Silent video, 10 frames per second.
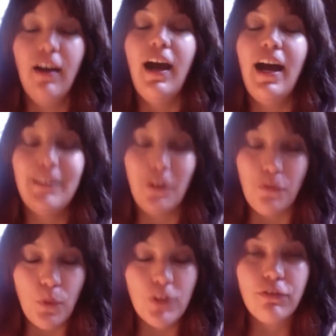And
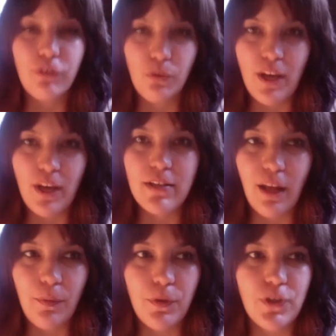a wonderful way to
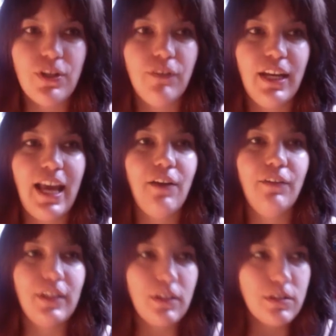help you get out of
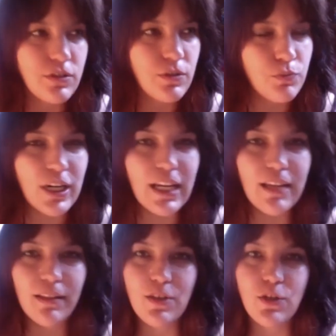it is to
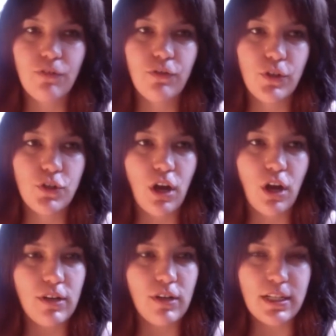breathe into your first
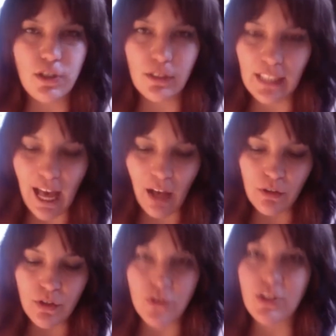chakras and to allow
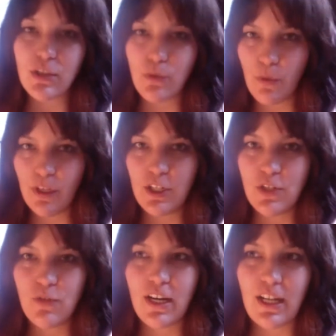those things, what we're going
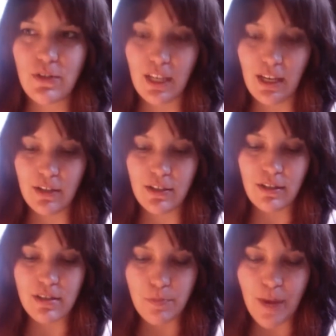to do right now together, to
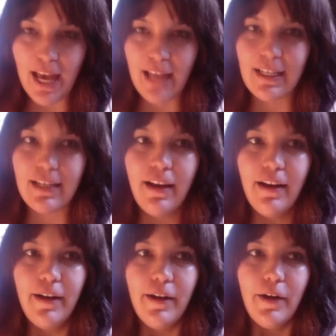expand. And
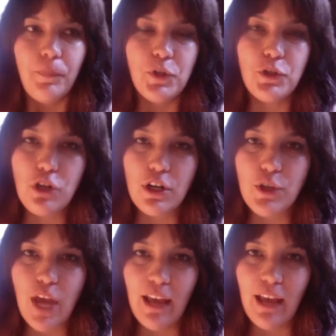to start
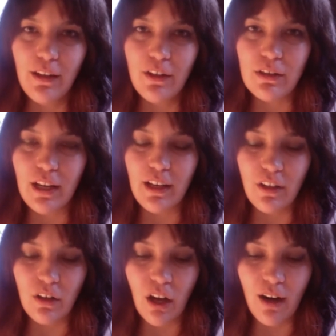to anchor in
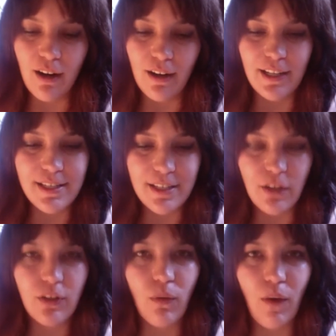your heart and say,
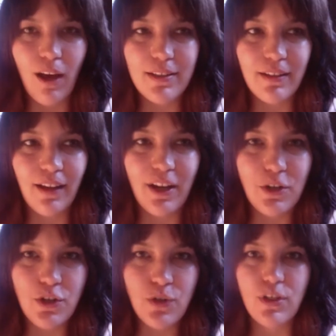you know what? I
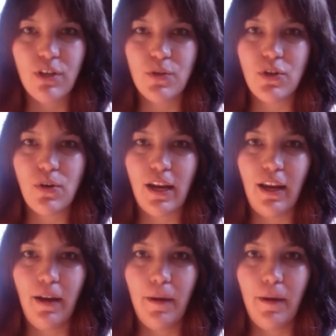choose a new story.